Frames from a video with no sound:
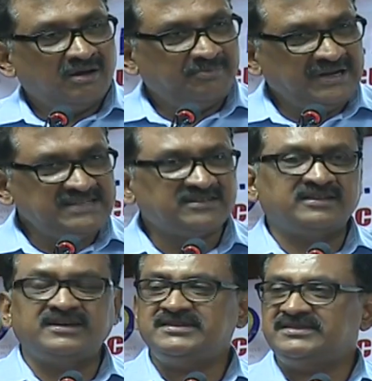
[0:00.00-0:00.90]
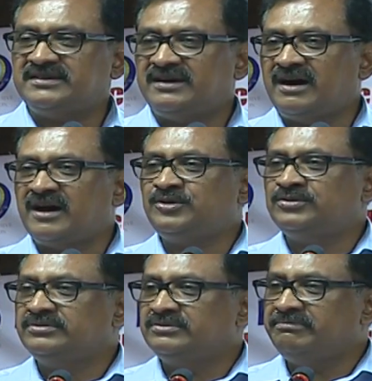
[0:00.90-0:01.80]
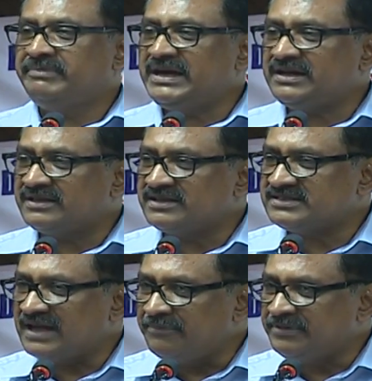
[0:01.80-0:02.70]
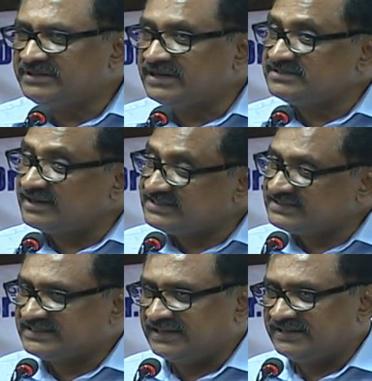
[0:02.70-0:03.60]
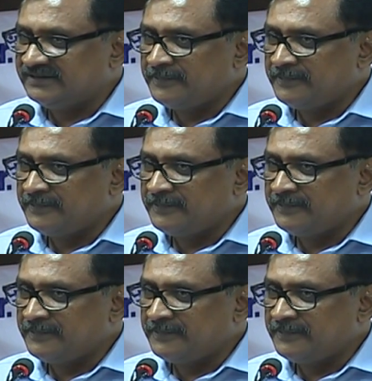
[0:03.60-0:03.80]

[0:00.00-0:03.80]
please others or to make others happy, that is another skill.